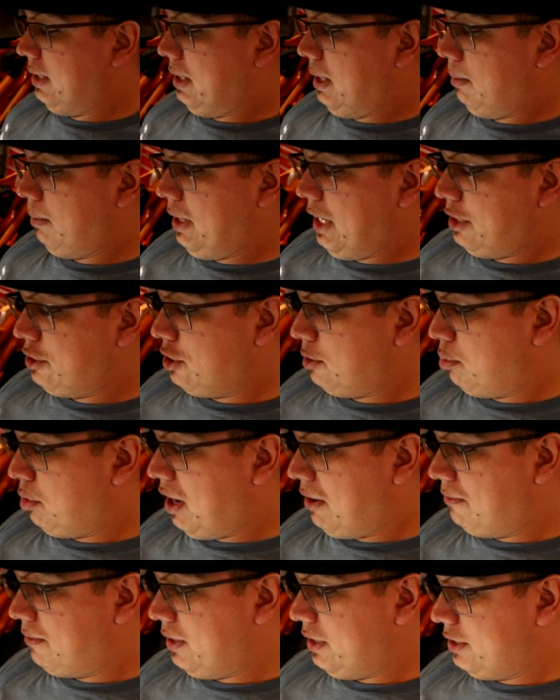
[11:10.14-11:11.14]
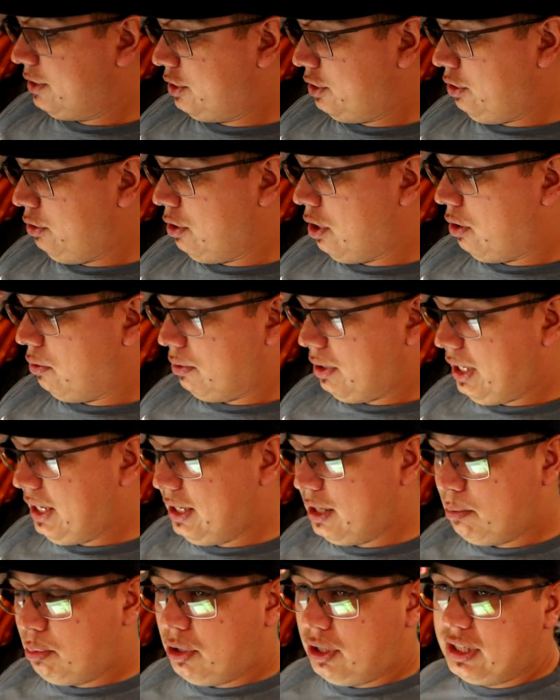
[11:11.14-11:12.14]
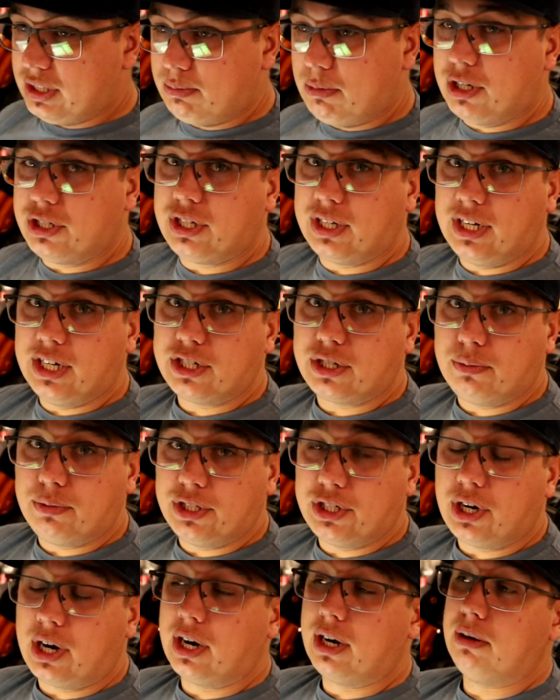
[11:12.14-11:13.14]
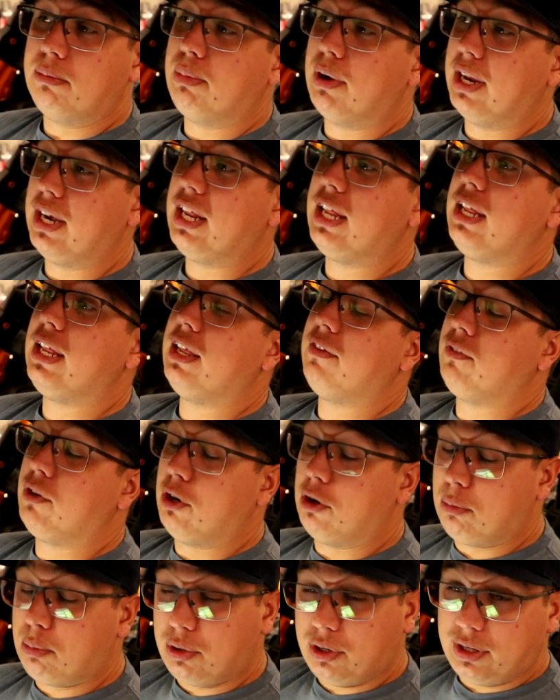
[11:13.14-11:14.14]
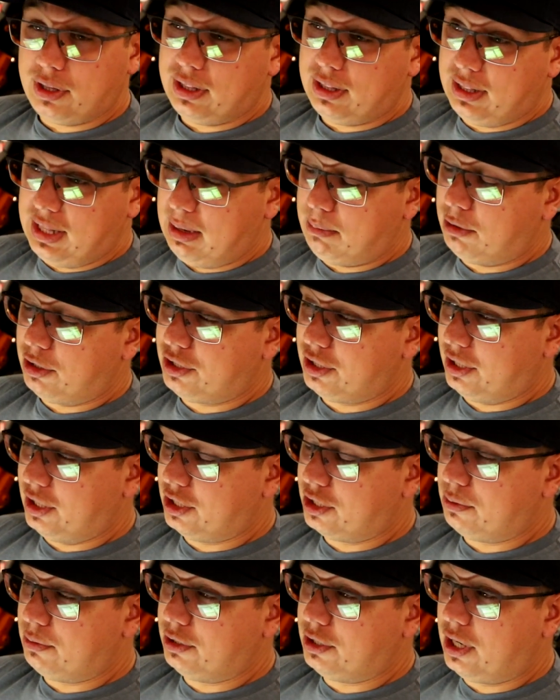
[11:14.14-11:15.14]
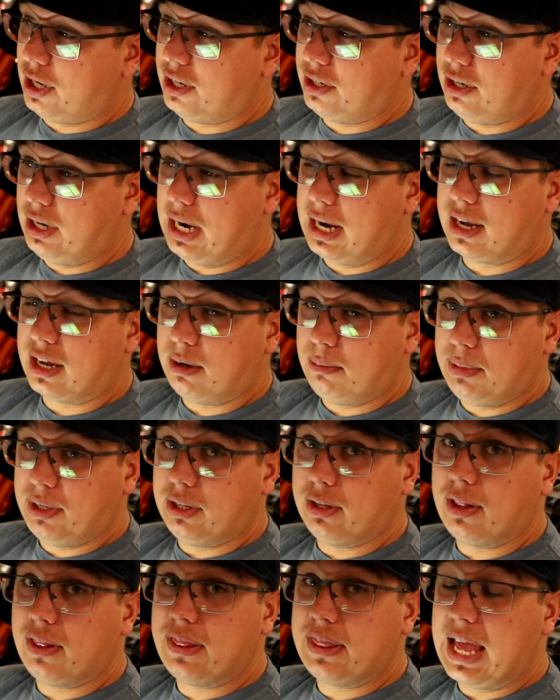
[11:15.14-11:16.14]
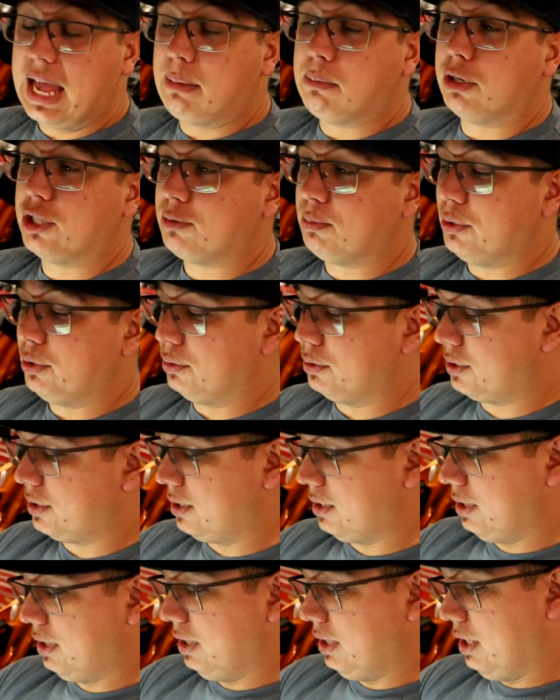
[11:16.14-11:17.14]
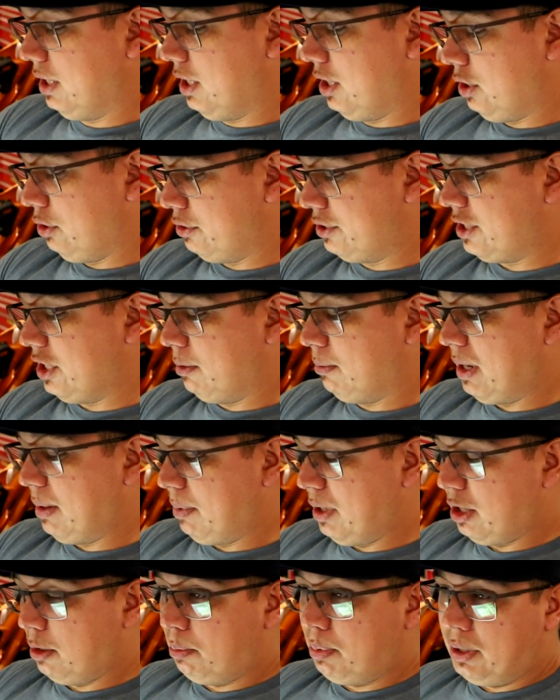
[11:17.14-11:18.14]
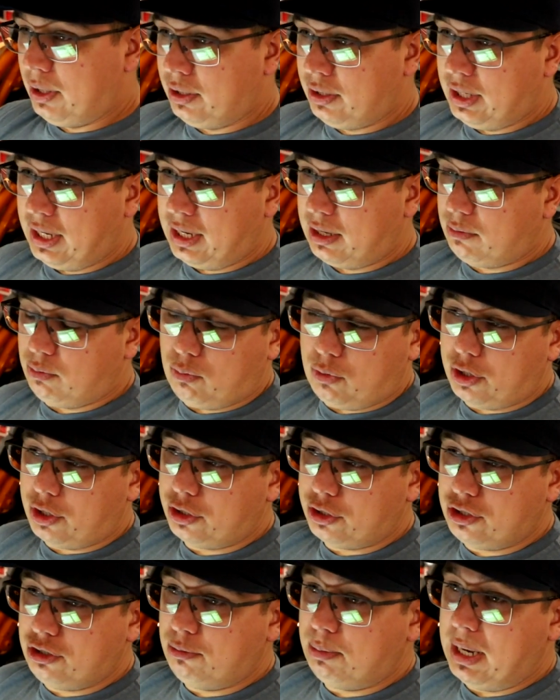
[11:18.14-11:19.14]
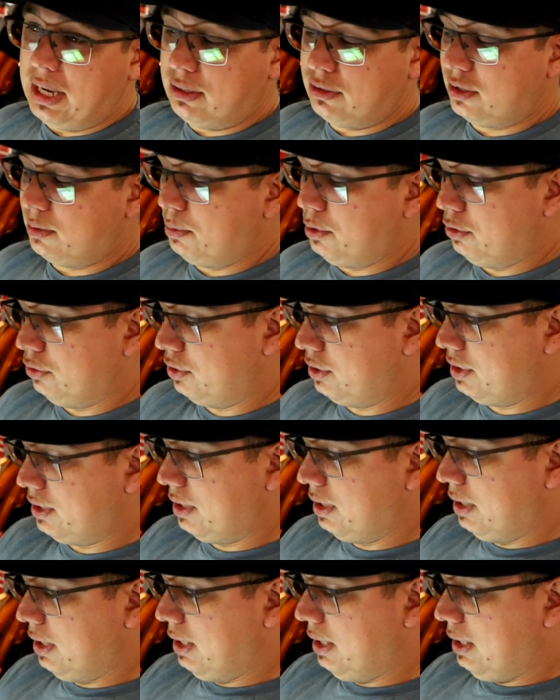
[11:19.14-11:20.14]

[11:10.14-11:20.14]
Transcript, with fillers: I mean, that's your preference. You don't need to put as much ignition retard, but if you don't put that much ignition retard, you're not gonna build that much boost. You still may be able to build like one or two pounds of boost.